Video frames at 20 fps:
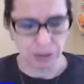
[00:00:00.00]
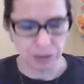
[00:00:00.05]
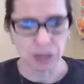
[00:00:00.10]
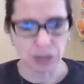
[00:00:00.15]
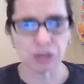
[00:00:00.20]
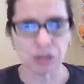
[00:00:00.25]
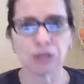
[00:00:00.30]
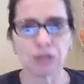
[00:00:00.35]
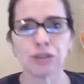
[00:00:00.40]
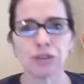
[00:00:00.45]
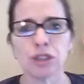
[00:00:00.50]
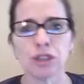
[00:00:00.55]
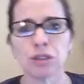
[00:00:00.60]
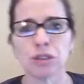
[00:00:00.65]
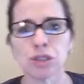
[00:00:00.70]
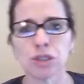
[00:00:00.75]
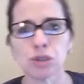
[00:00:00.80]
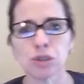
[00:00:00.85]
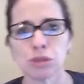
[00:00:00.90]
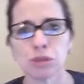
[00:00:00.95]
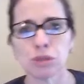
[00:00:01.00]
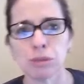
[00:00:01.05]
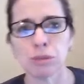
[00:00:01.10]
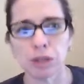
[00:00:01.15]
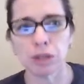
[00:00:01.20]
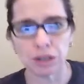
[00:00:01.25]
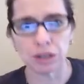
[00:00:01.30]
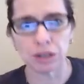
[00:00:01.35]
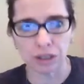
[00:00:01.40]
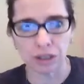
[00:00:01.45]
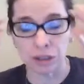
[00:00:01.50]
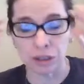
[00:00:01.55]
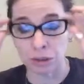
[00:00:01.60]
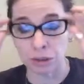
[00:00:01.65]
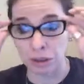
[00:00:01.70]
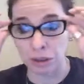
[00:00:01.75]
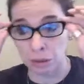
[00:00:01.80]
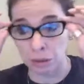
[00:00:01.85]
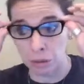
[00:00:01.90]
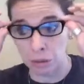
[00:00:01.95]
So if you use StreamYard and you are
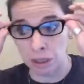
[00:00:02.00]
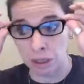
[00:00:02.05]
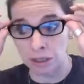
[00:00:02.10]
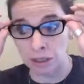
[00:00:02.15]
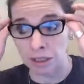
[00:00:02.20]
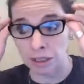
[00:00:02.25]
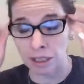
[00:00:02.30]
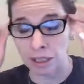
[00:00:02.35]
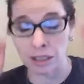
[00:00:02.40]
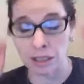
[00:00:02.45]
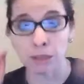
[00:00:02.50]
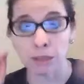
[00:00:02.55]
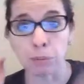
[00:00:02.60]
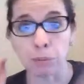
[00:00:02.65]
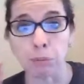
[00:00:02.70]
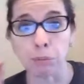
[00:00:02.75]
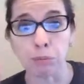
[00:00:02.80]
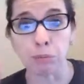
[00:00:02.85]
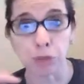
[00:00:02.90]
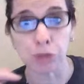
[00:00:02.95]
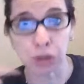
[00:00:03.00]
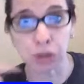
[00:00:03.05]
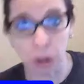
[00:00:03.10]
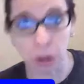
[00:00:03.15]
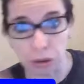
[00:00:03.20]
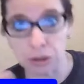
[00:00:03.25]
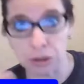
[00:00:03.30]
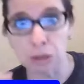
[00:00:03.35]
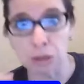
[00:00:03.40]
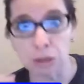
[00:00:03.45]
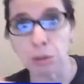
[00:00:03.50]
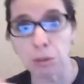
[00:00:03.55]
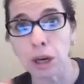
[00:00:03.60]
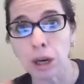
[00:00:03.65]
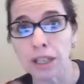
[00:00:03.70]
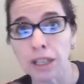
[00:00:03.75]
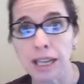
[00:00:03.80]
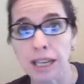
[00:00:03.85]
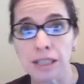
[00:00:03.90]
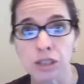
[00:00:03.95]
the one who started the
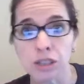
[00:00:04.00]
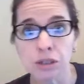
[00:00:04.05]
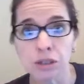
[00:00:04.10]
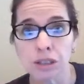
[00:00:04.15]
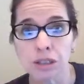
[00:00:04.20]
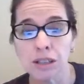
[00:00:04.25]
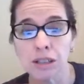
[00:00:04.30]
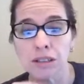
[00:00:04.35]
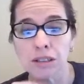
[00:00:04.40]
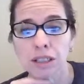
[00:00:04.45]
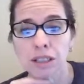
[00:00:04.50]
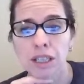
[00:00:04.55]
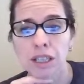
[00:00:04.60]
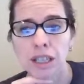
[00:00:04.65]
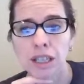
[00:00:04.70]
broadcast studio,